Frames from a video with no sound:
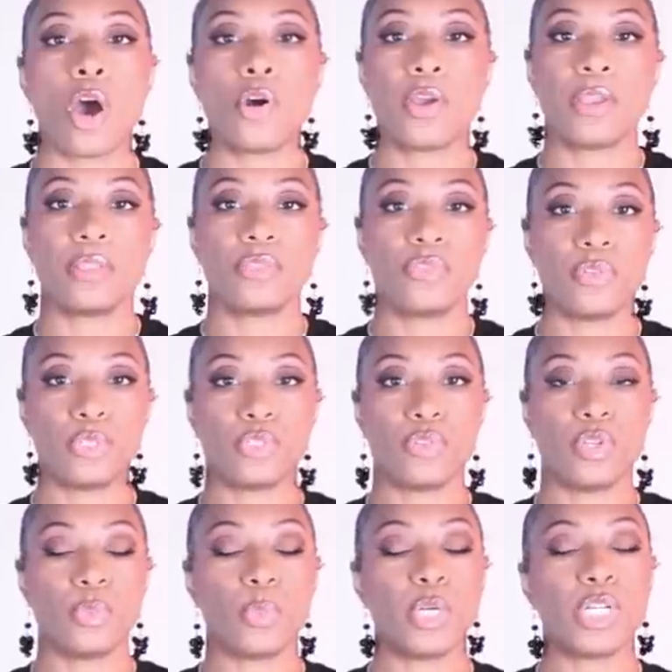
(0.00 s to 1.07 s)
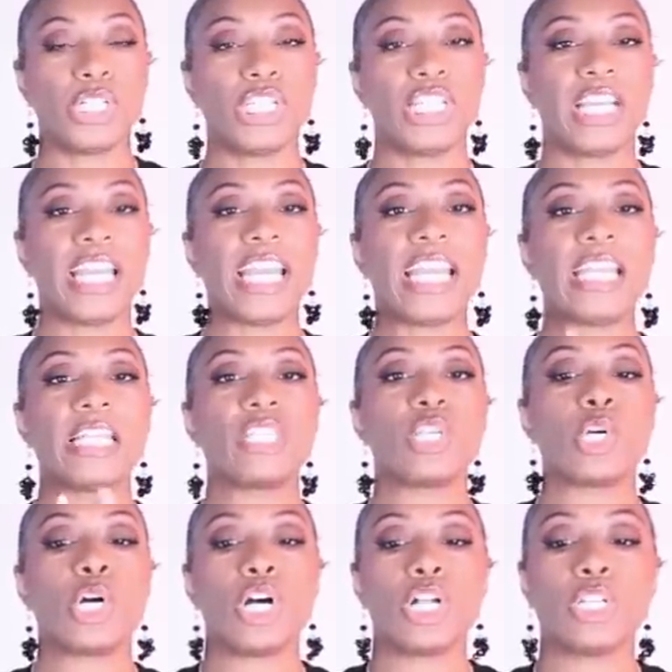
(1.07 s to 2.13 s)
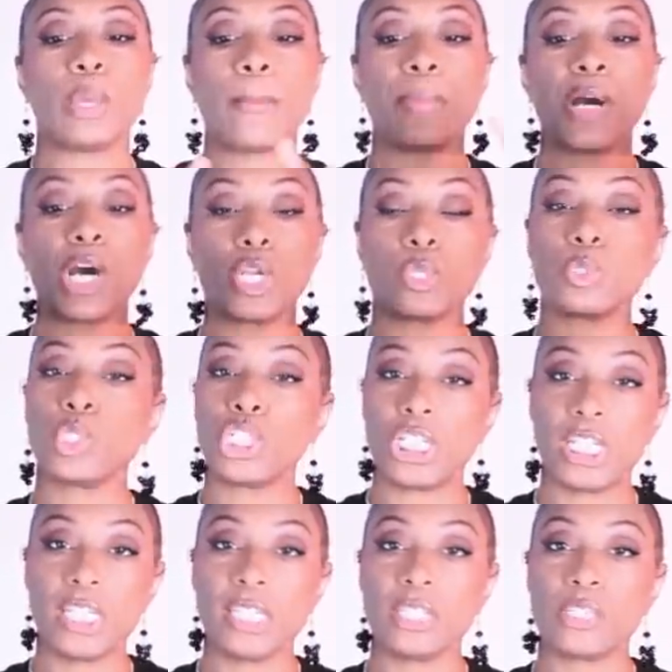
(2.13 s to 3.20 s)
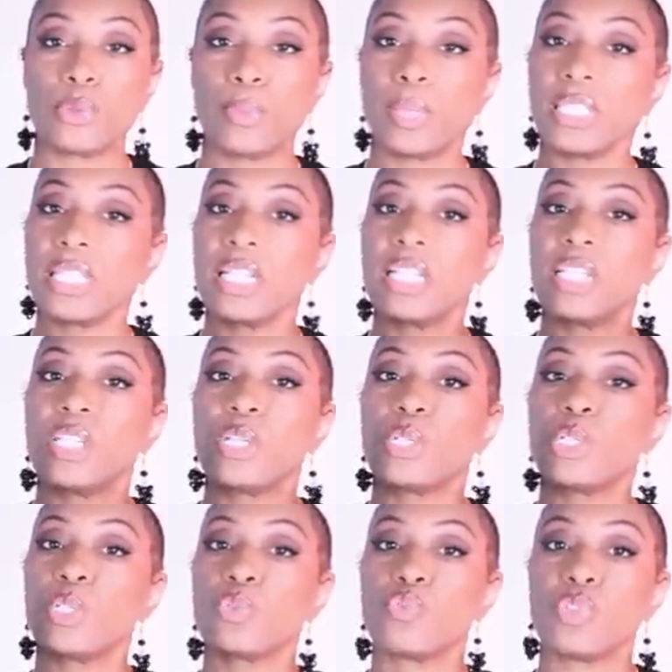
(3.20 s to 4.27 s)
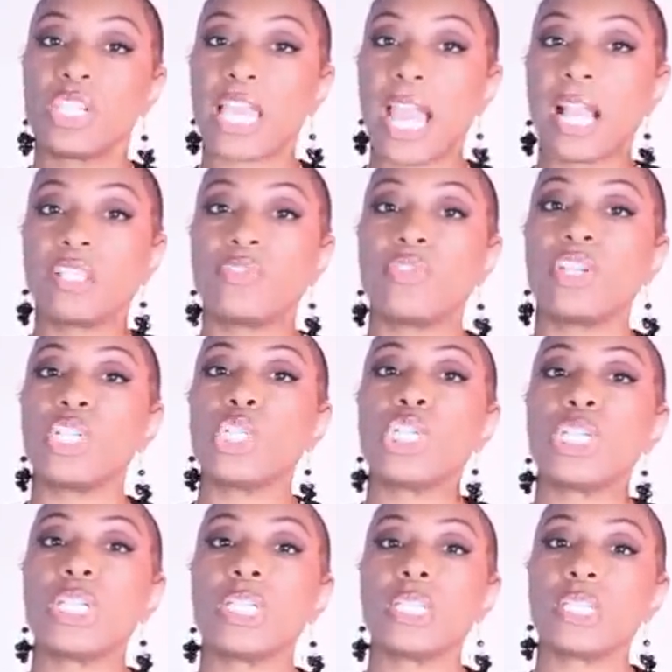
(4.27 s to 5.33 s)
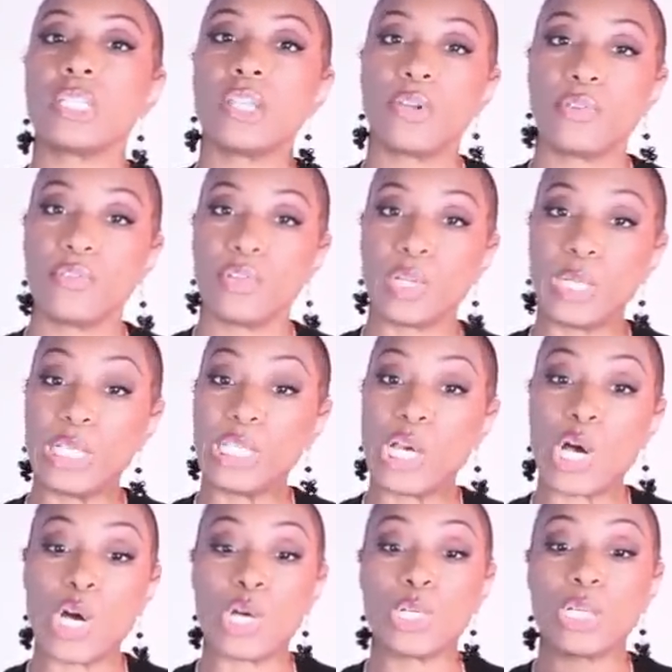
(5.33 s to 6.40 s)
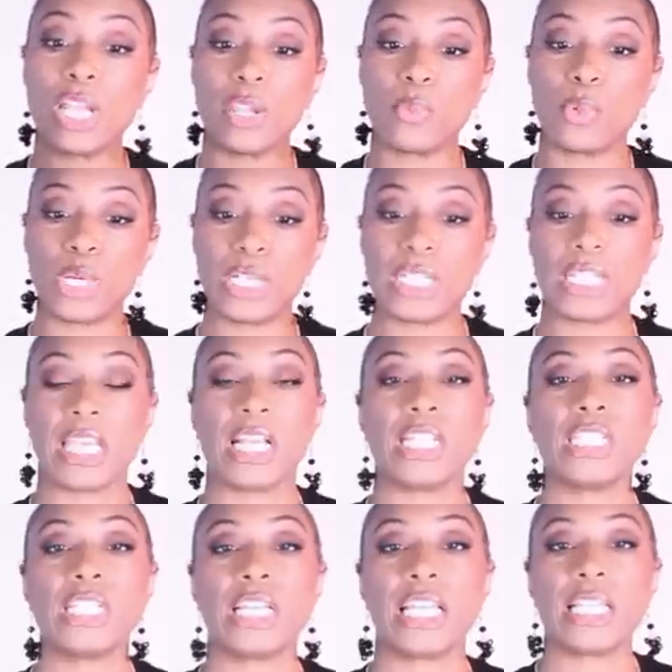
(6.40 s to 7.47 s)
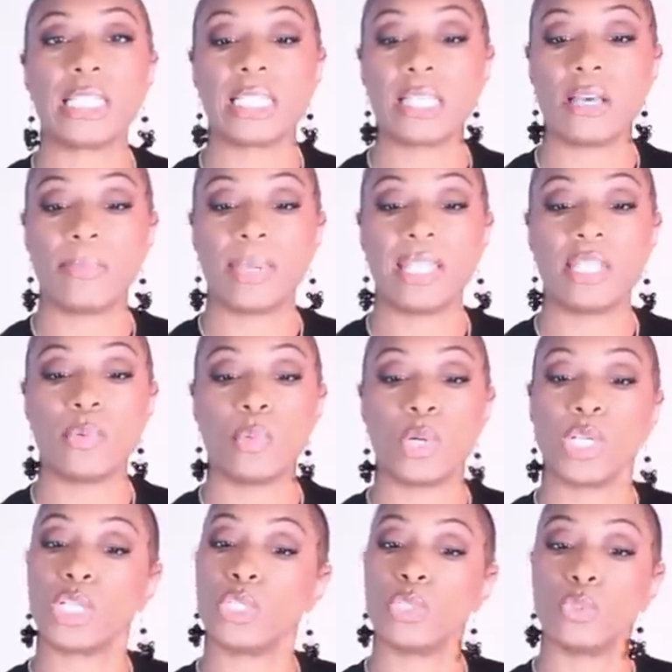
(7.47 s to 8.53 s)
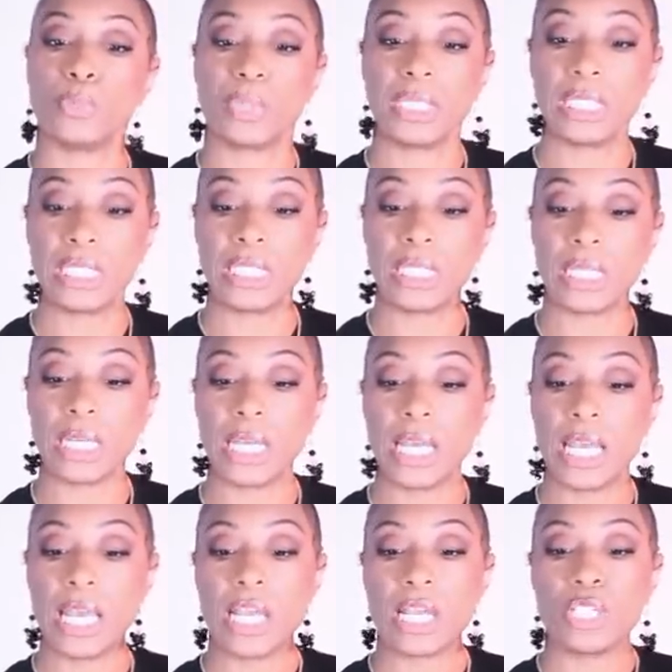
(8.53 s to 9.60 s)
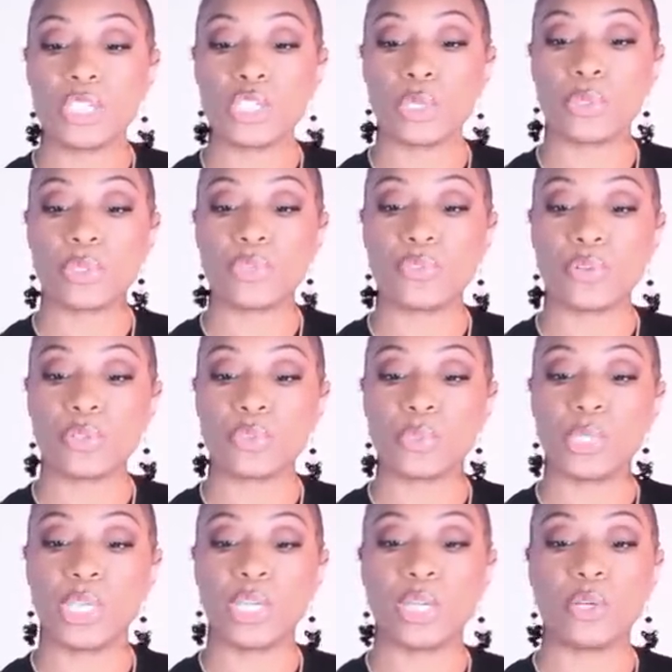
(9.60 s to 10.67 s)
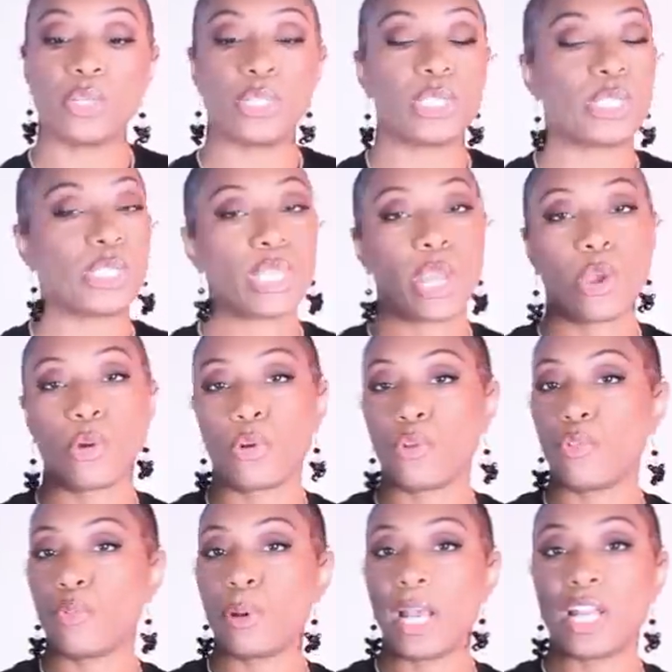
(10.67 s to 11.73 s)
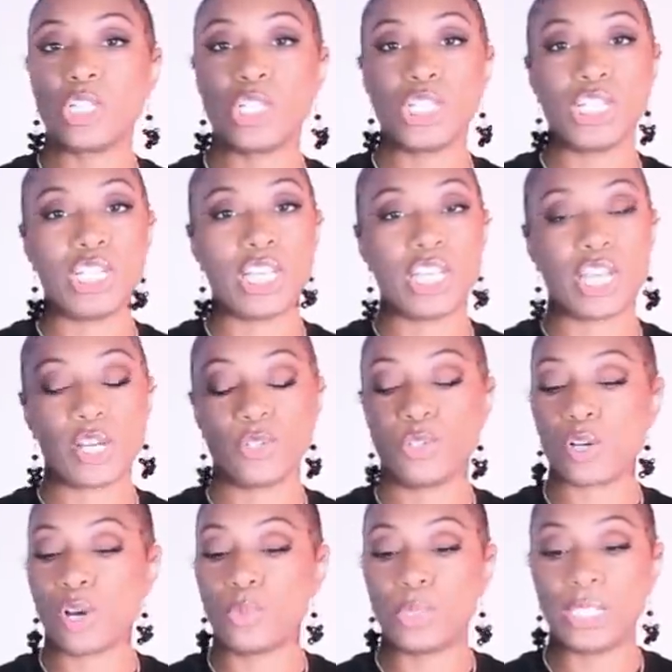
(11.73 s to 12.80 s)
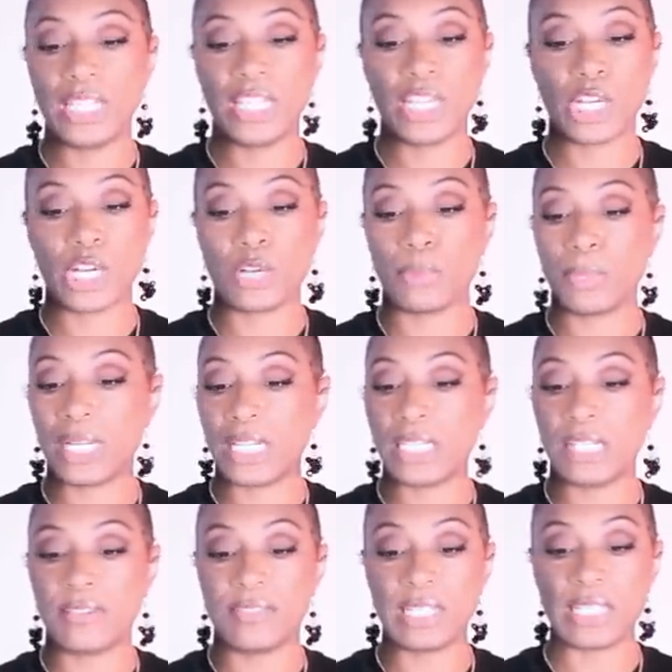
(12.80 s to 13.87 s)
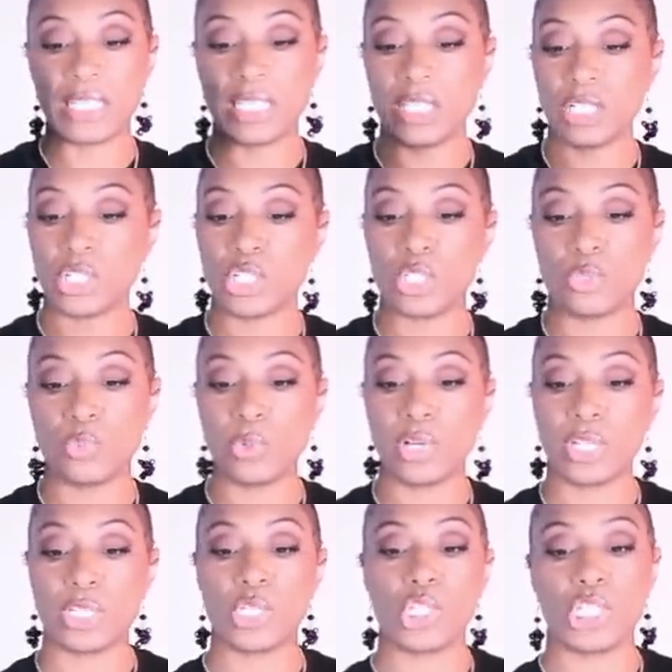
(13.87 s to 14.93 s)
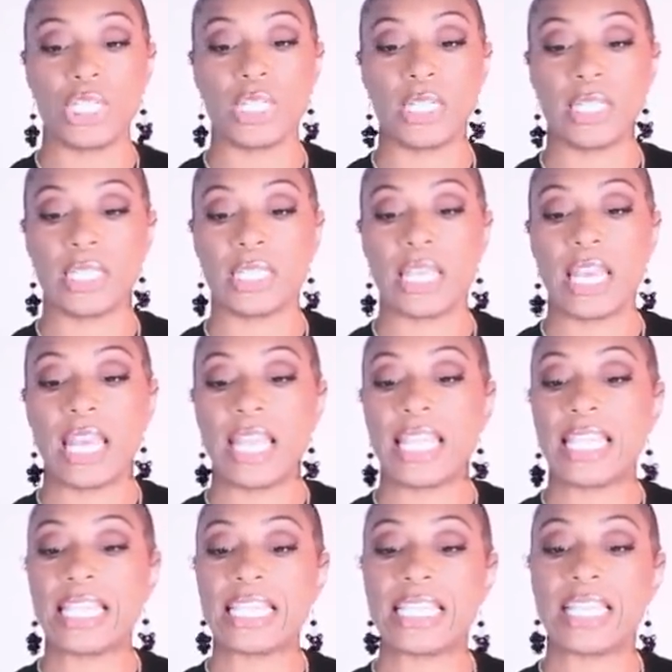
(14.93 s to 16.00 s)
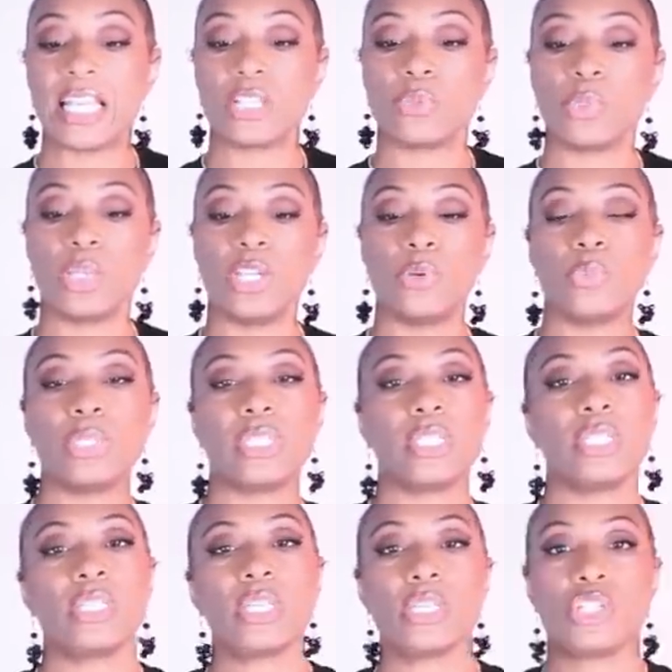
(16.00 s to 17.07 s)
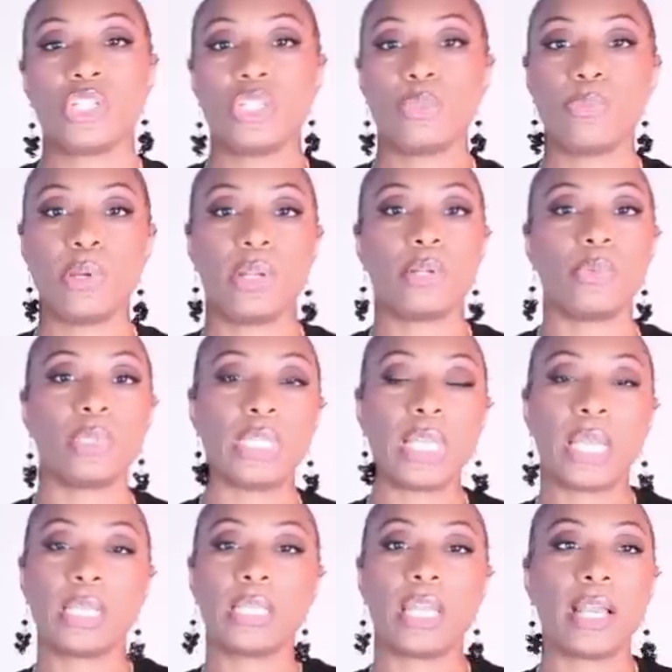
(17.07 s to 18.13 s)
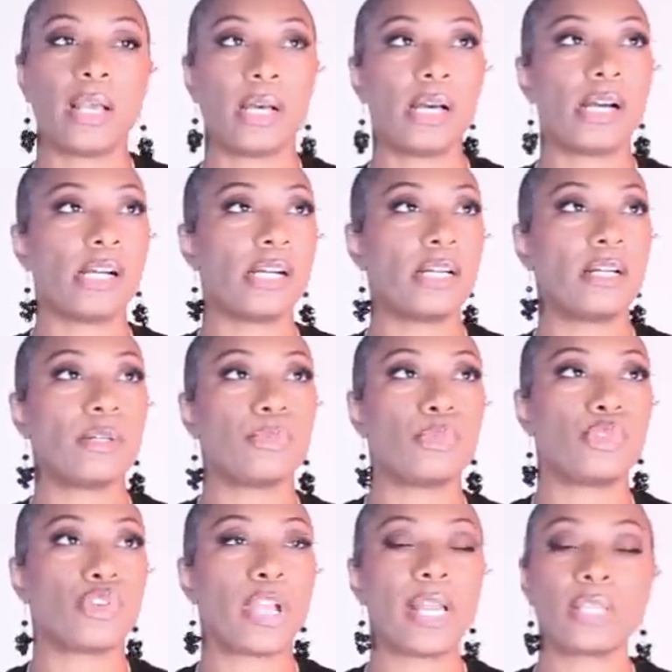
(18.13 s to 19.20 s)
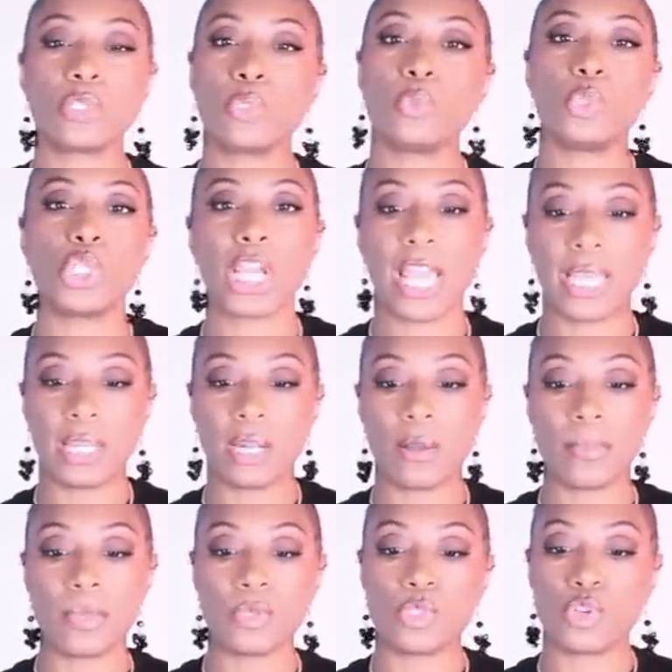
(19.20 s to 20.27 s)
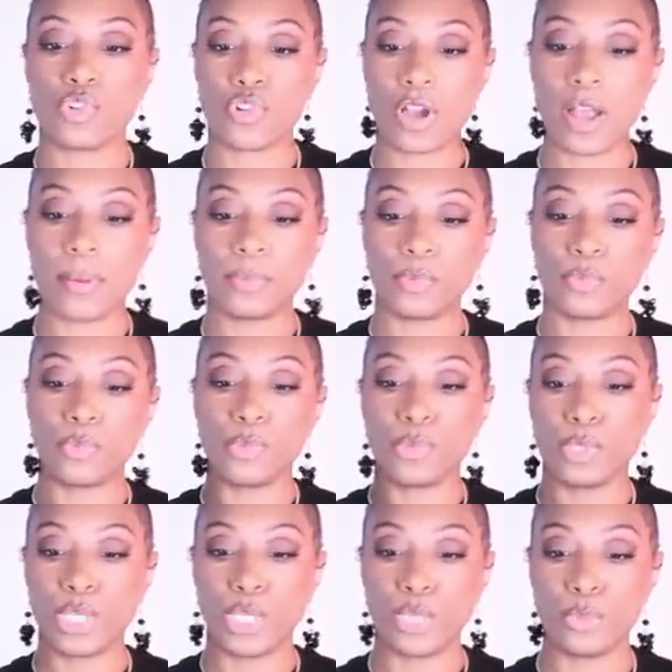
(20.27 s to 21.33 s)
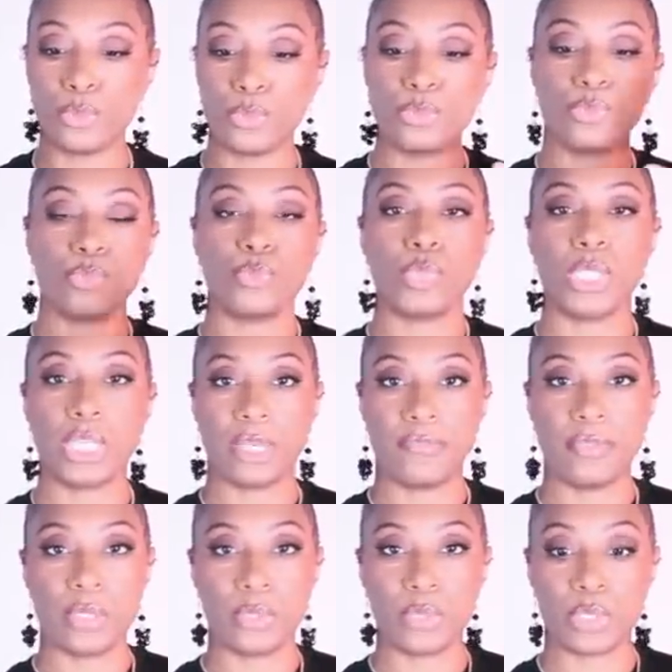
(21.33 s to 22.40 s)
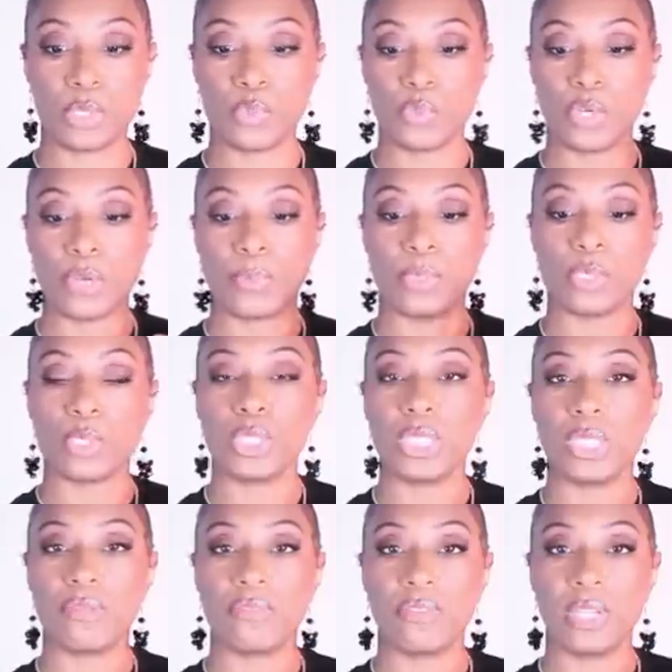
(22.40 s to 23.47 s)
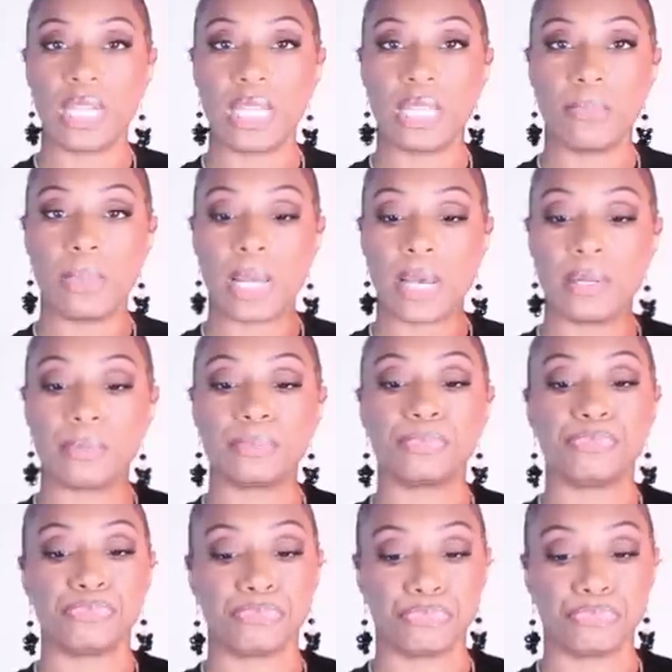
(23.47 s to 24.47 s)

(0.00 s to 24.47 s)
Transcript: Okay, this first trend we're gonna look at is called puddle jeans. So basically they're just relaxed fit jeans that are very long, and we're gonna take a look at some and then we're gonna dupe a look. So this first one here, this is our girl from IG. Y'all know I will link her, but I love this look. She's wearing the jeans. Then this next one here, we see that she's paired it with kind of like a tracksuit jacket, almost cropped, real cute. We love those as well, but you see the fit at the bottom?